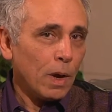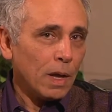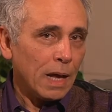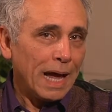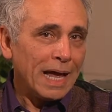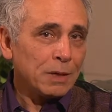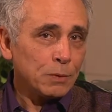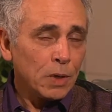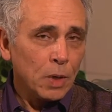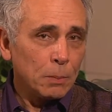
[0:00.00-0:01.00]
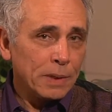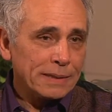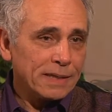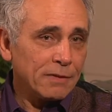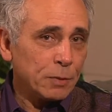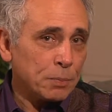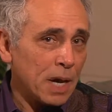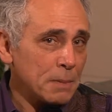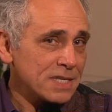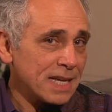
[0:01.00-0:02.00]
Well, I don't know, but if you
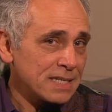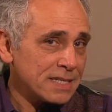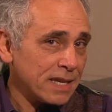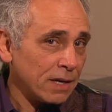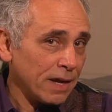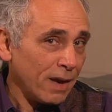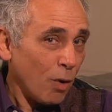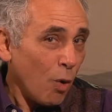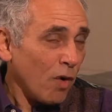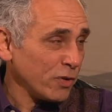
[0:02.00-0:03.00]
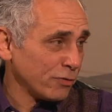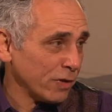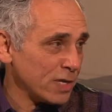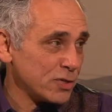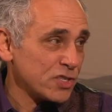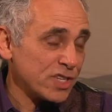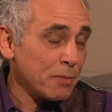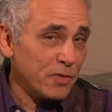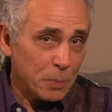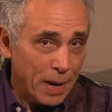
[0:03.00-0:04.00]
promise not to tell all of your friends, just
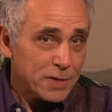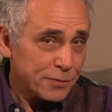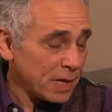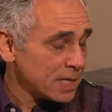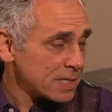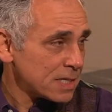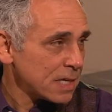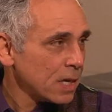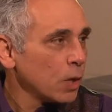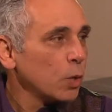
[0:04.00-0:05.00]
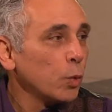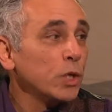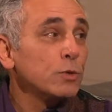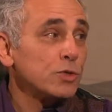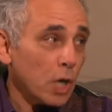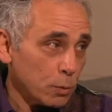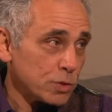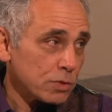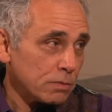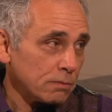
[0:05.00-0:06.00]
some of your best friends, we use
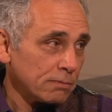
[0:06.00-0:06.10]
goats.